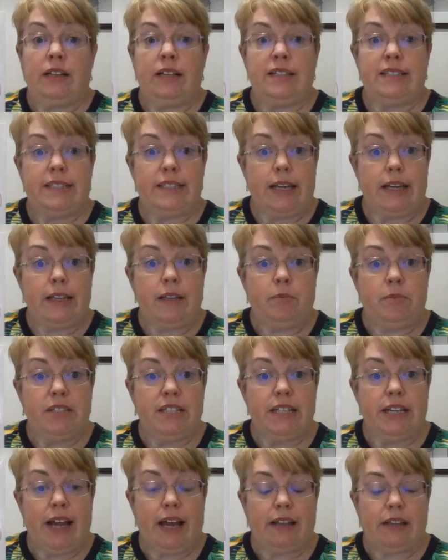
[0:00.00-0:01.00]
Let's say them
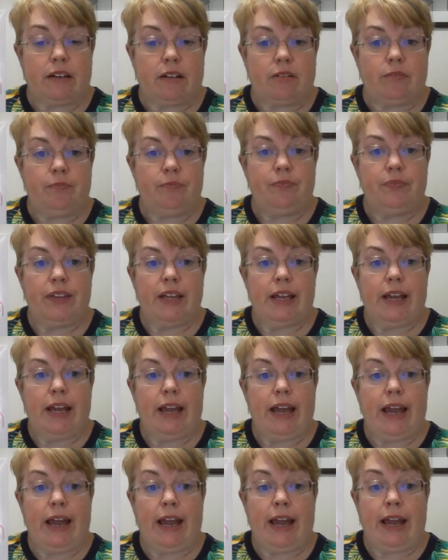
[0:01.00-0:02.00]
together.
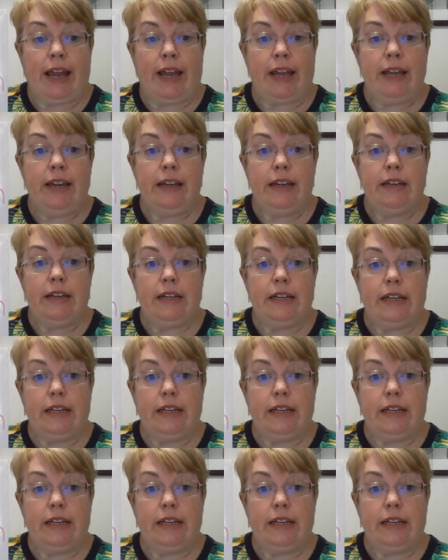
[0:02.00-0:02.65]
A,